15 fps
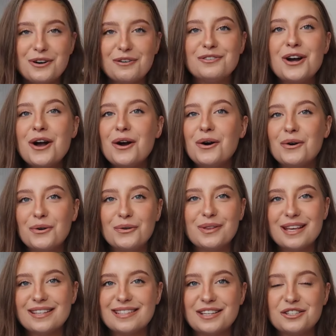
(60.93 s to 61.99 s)
of all
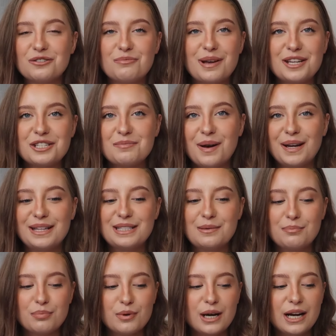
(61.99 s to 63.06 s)
the essential bits you might need to
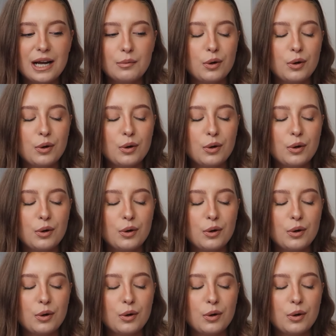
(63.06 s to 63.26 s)
bring.